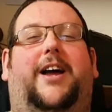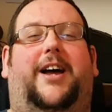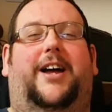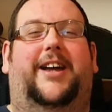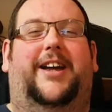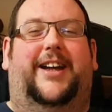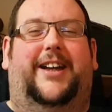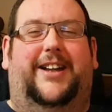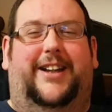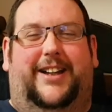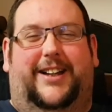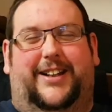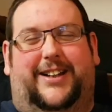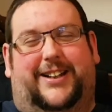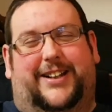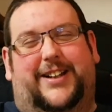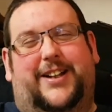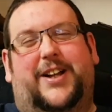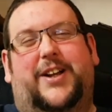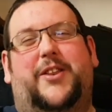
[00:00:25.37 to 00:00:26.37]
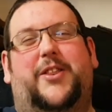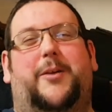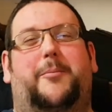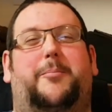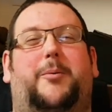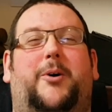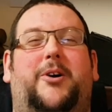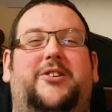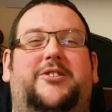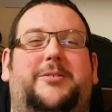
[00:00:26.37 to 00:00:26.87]
The
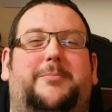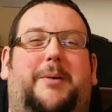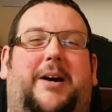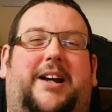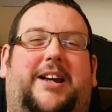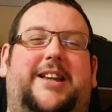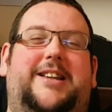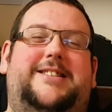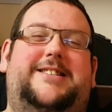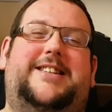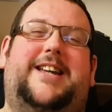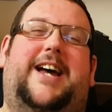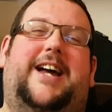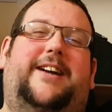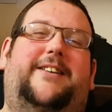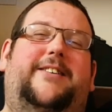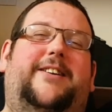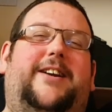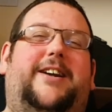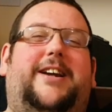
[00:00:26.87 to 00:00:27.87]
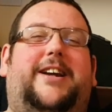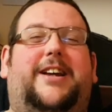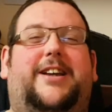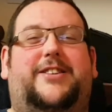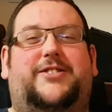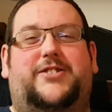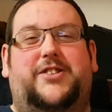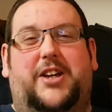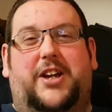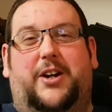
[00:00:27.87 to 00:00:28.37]
boys are back in town,
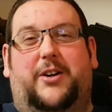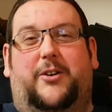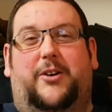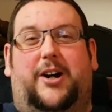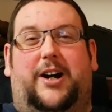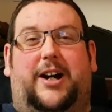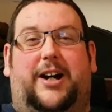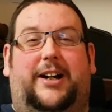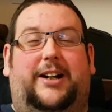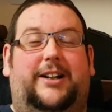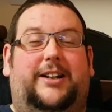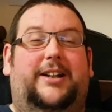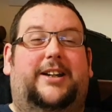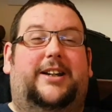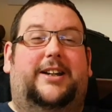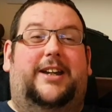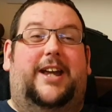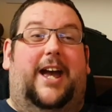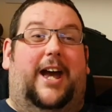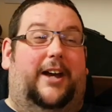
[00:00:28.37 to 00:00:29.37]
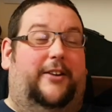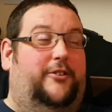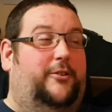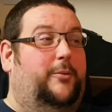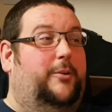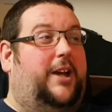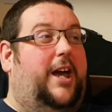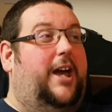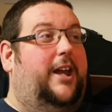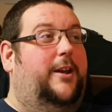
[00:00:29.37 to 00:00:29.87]
so yeah,
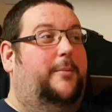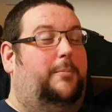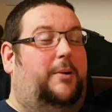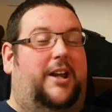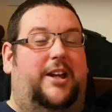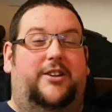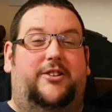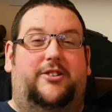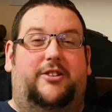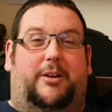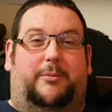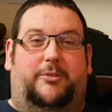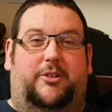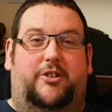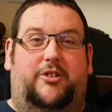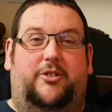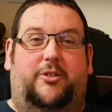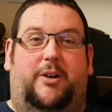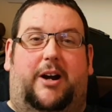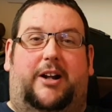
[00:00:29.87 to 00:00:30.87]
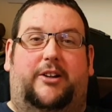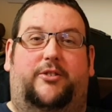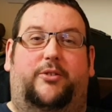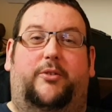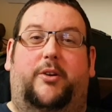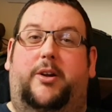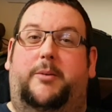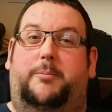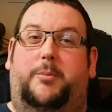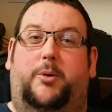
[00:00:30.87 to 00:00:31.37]
so we're getting the place up to scratch
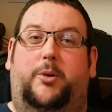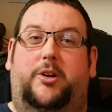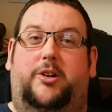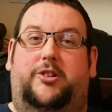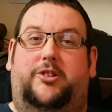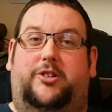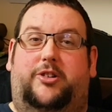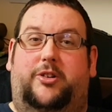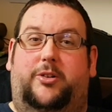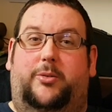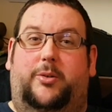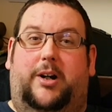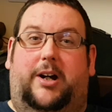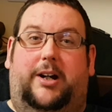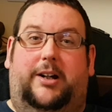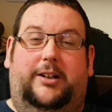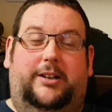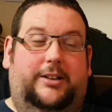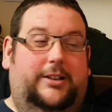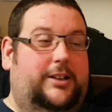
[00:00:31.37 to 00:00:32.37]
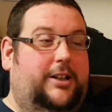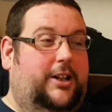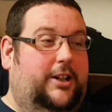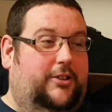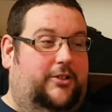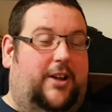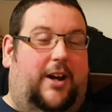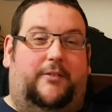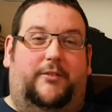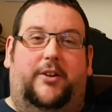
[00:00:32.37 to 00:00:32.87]
for the boys to
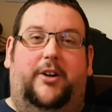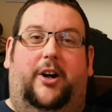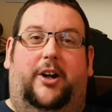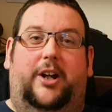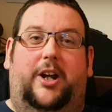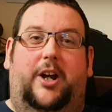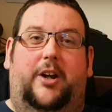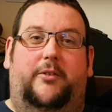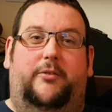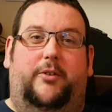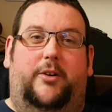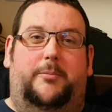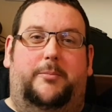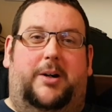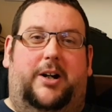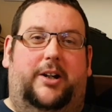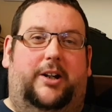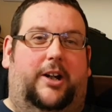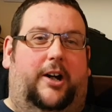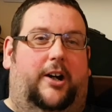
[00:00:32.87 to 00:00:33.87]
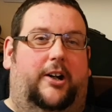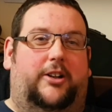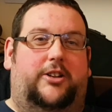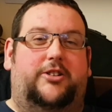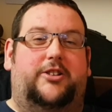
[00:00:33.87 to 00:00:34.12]
have a night over at my yard.